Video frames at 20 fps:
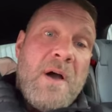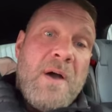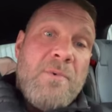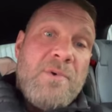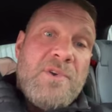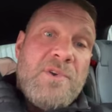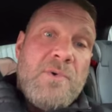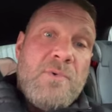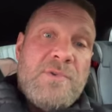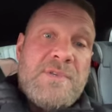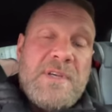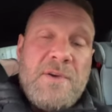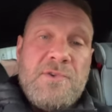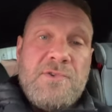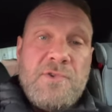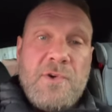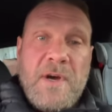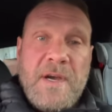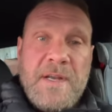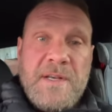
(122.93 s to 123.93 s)
I would also
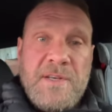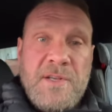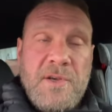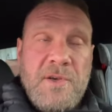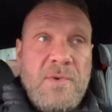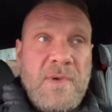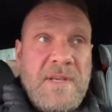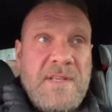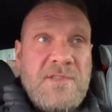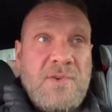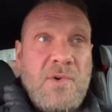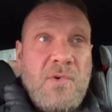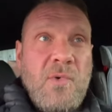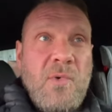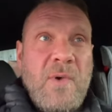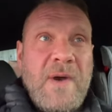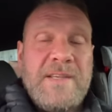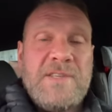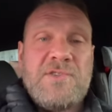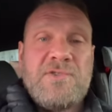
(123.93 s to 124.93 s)
try and do is
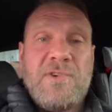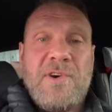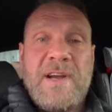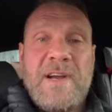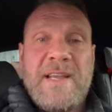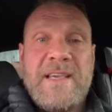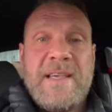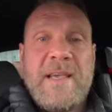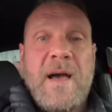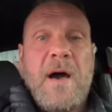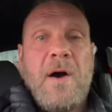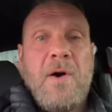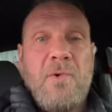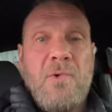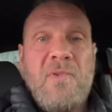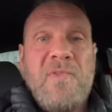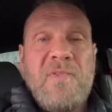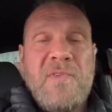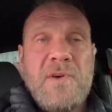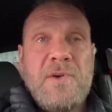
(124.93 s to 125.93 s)
always try and eat
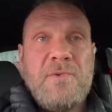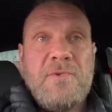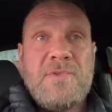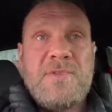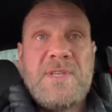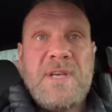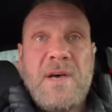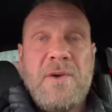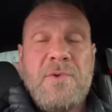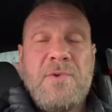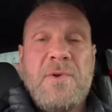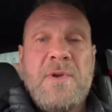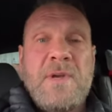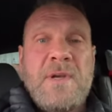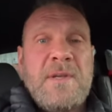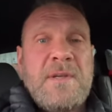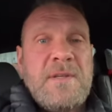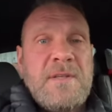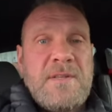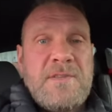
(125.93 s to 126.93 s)
whole food. So
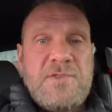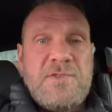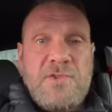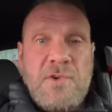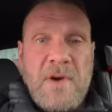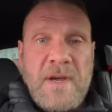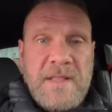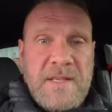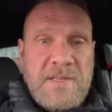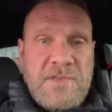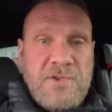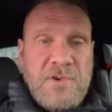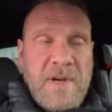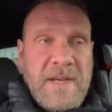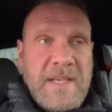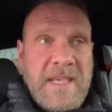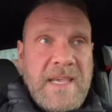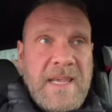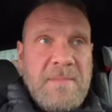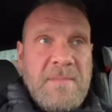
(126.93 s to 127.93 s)
let's try
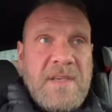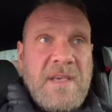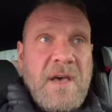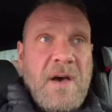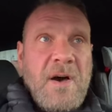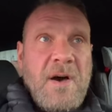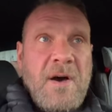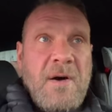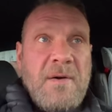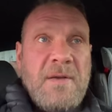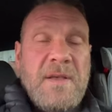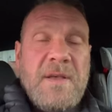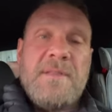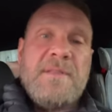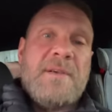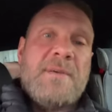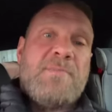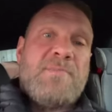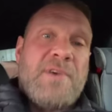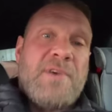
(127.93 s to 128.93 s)
and keep
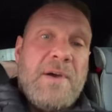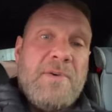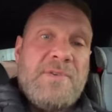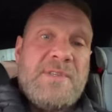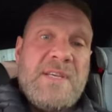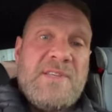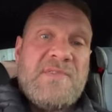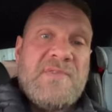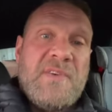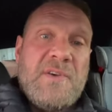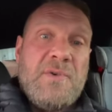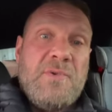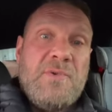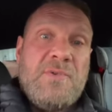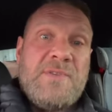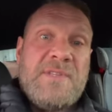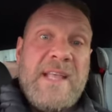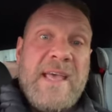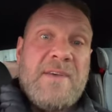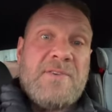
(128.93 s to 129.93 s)
the processed
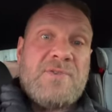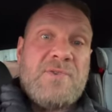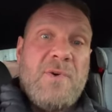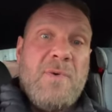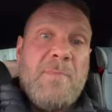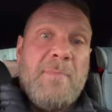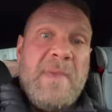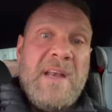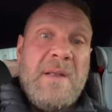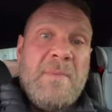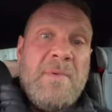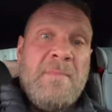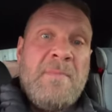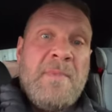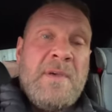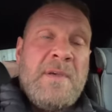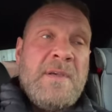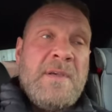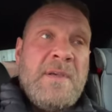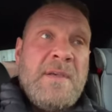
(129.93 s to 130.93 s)
foods down to a minimum.
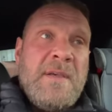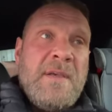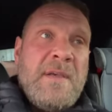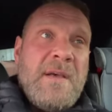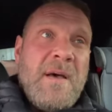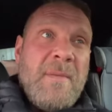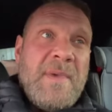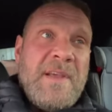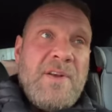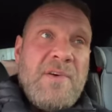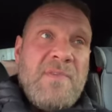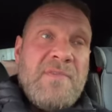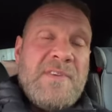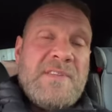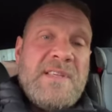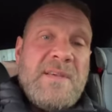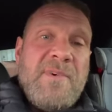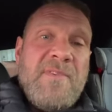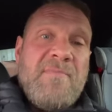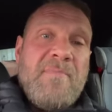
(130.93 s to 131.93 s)
I mean,
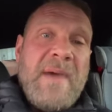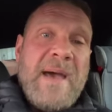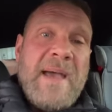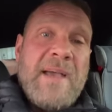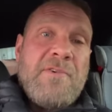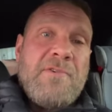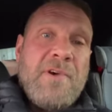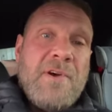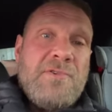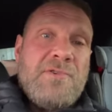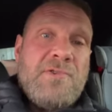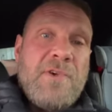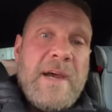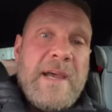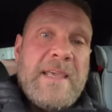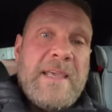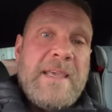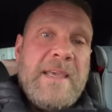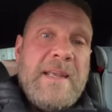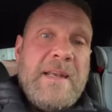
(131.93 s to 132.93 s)
obviously with macro
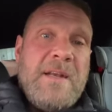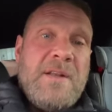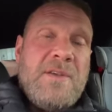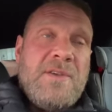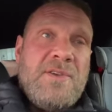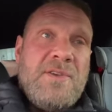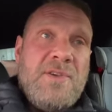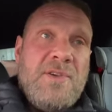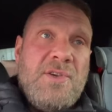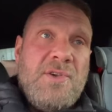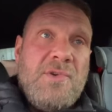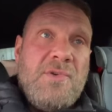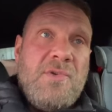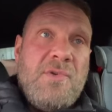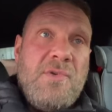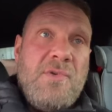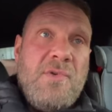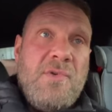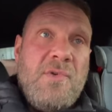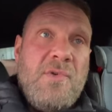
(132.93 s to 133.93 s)
tracking,
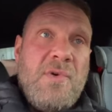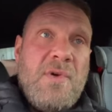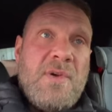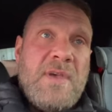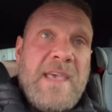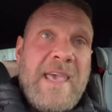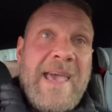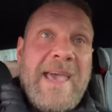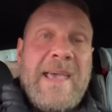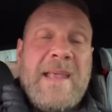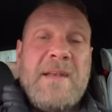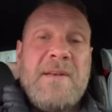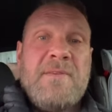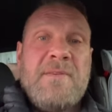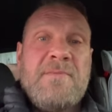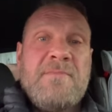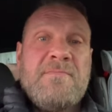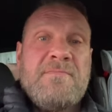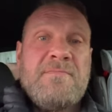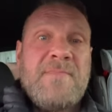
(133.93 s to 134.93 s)
you can
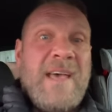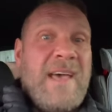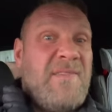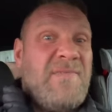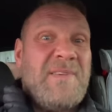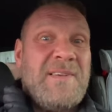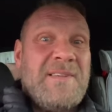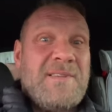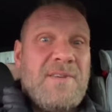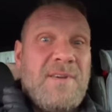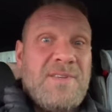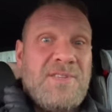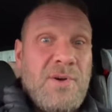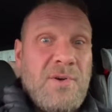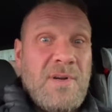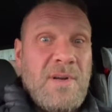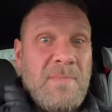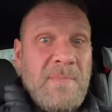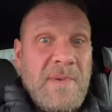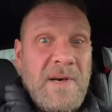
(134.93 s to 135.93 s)
have things like
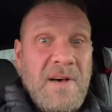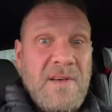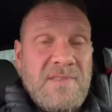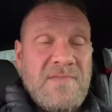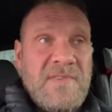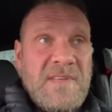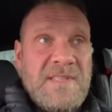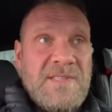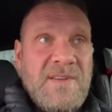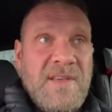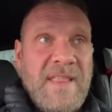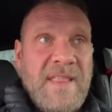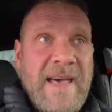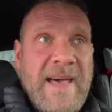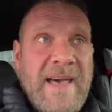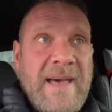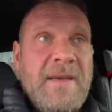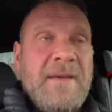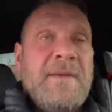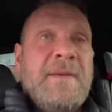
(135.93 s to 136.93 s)
chocolate bars and things like that.